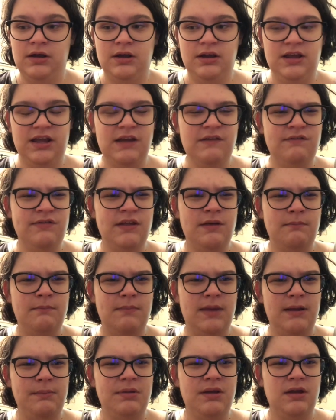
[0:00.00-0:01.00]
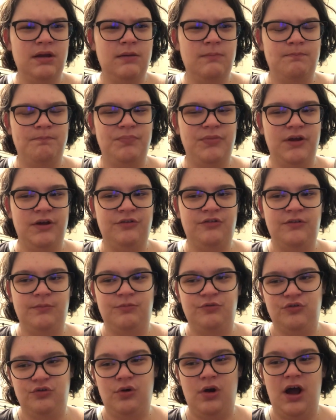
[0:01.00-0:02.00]
give them maybe a
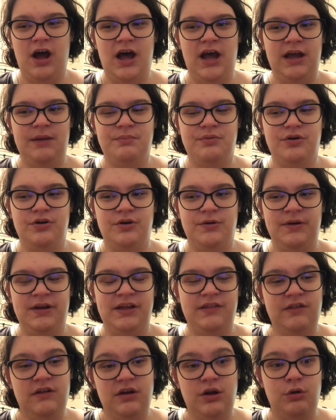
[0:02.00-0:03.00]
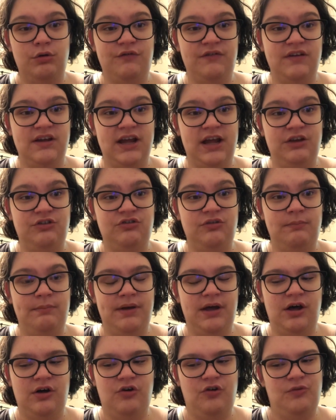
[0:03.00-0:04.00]
subscribe or hit the notification
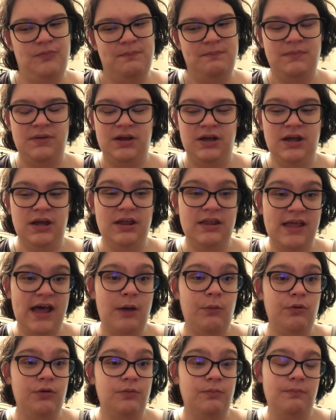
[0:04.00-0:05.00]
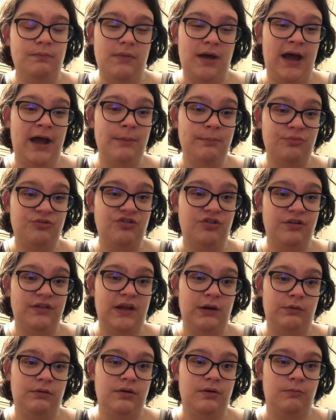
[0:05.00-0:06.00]
bell. I'm sure
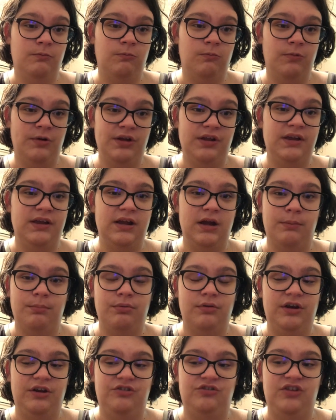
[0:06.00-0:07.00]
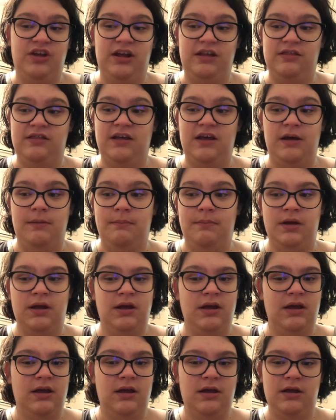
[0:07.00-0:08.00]
that would really appreciate them
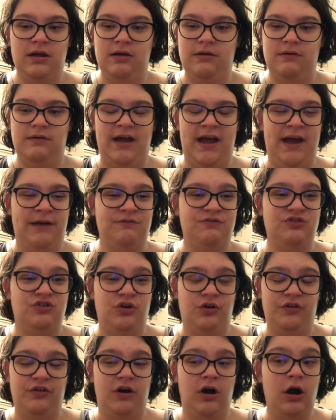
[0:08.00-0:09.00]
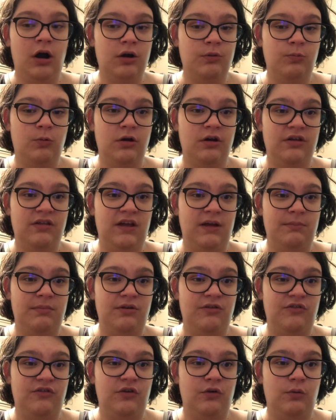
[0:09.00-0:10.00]
after all the hard work they've
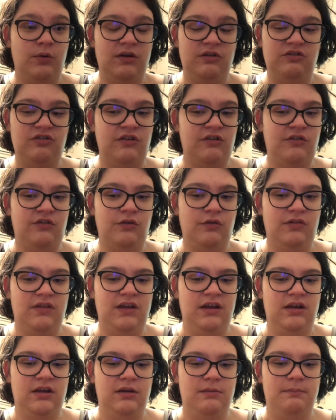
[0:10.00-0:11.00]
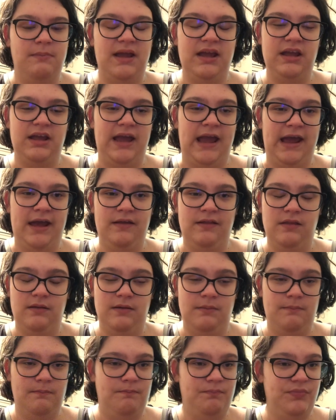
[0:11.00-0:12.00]
been doing, just so they can make,
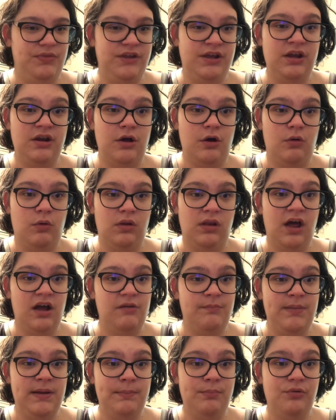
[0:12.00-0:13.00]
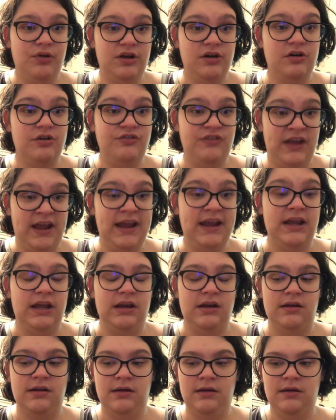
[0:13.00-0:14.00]
you know, a lot of people
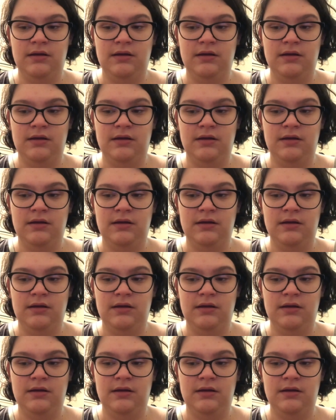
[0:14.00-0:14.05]
entertained.